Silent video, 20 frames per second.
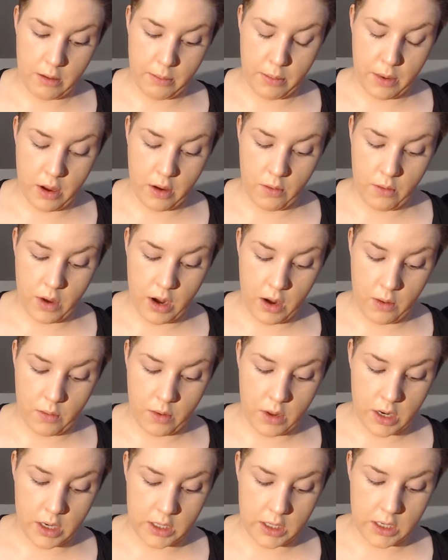but what I
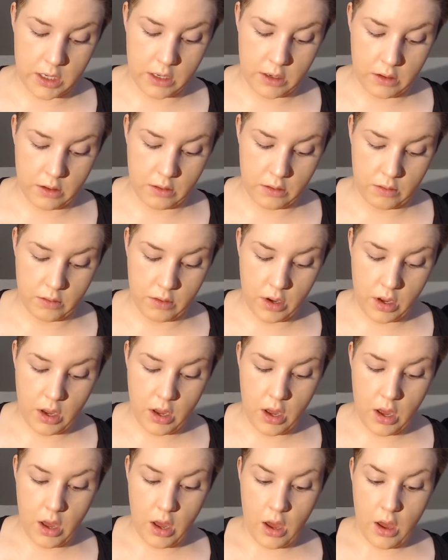wanted to
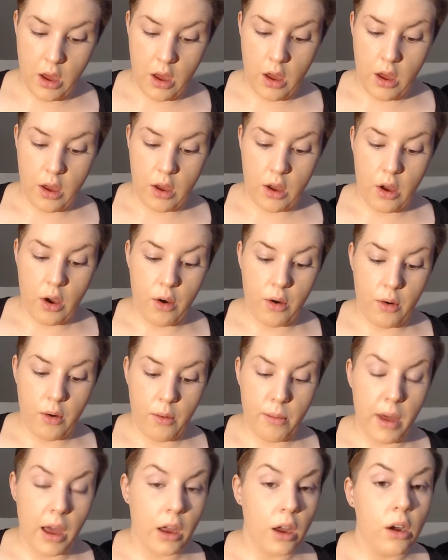go
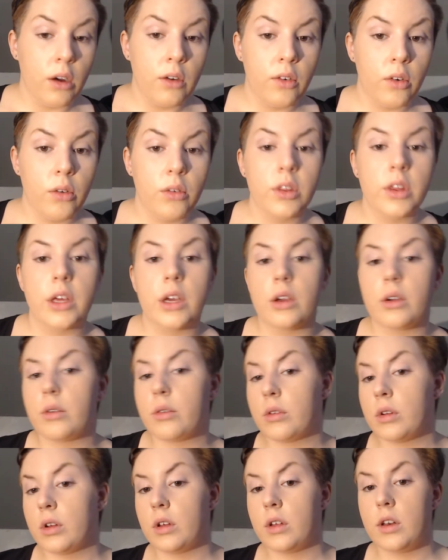back over with
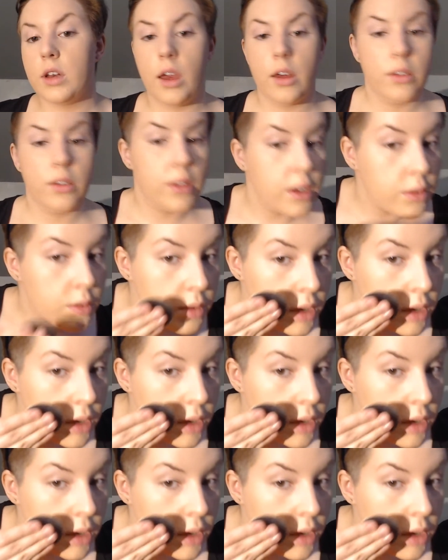you, now that